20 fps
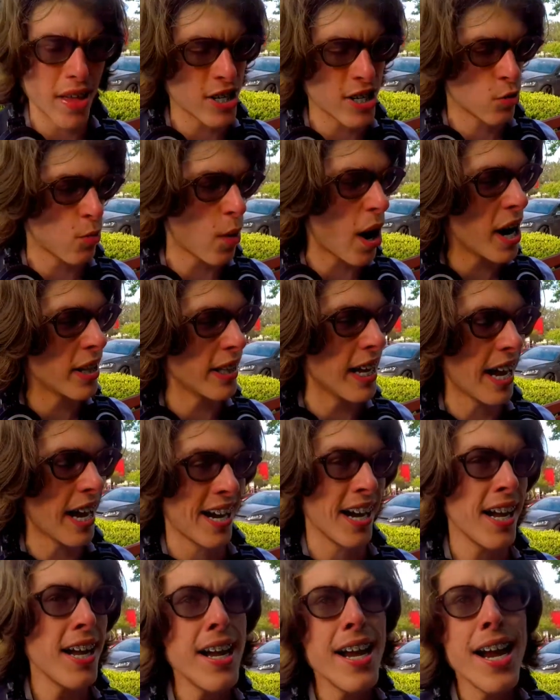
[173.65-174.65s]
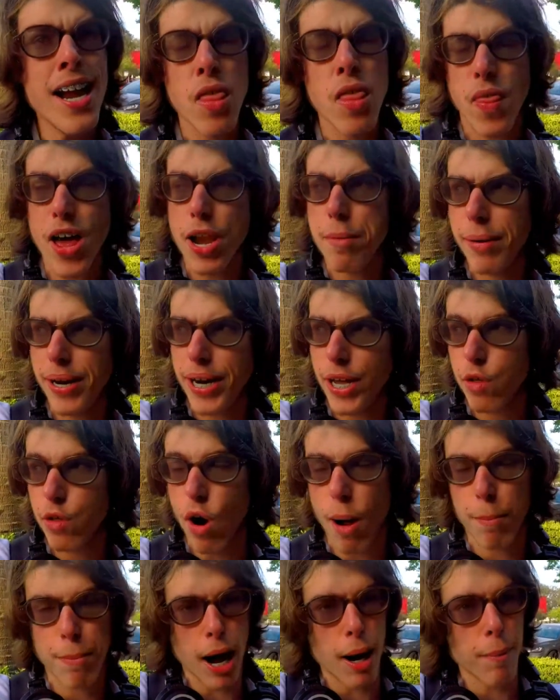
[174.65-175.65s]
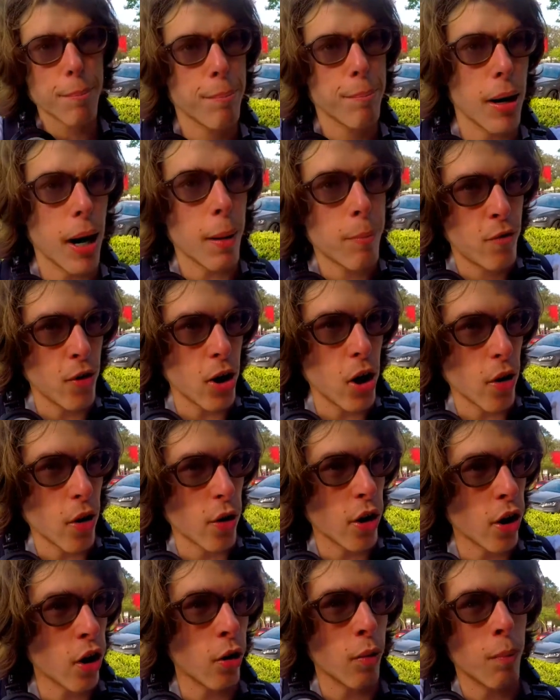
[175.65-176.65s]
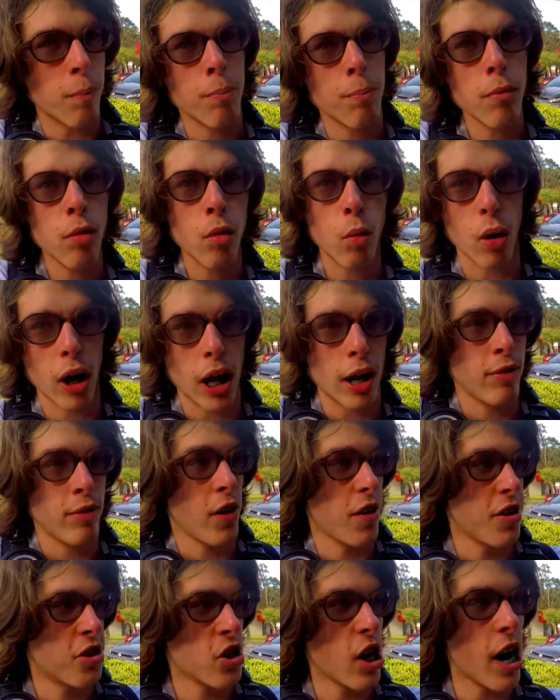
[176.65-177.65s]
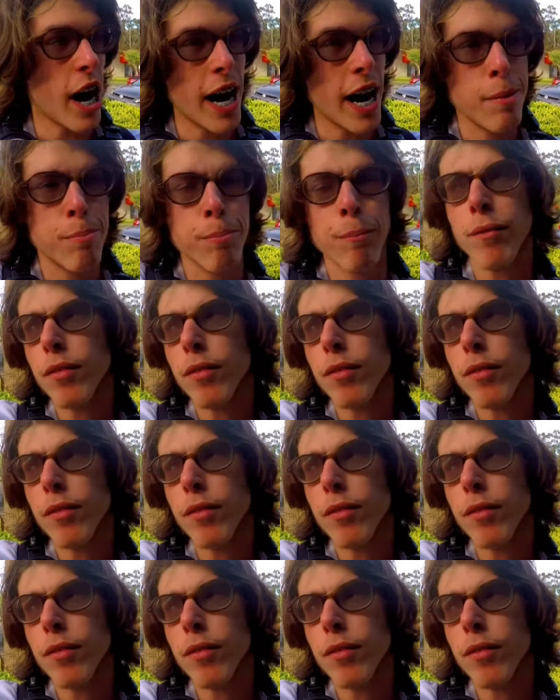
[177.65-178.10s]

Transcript: That's why like they'd be either up further or whatever to the side.